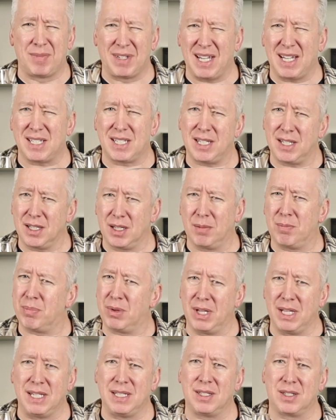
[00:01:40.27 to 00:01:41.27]
Guessing the
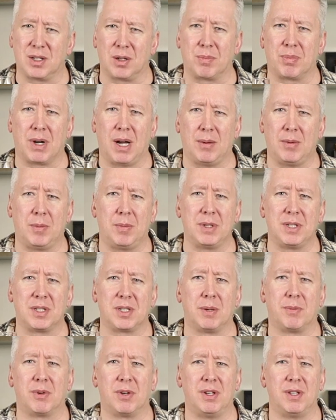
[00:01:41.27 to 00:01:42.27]
blends are probably
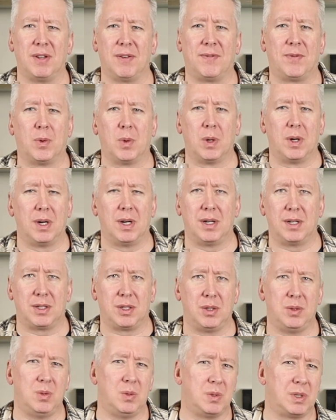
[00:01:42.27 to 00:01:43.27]
somewhere in the 4
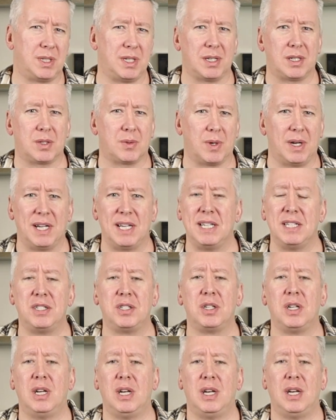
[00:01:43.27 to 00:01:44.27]
to 6
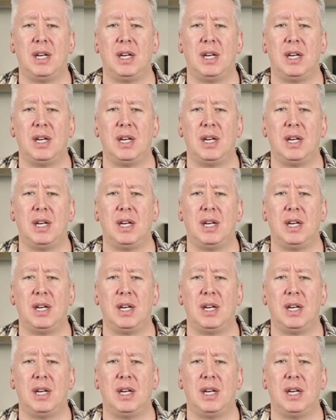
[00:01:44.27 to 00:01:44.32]
range.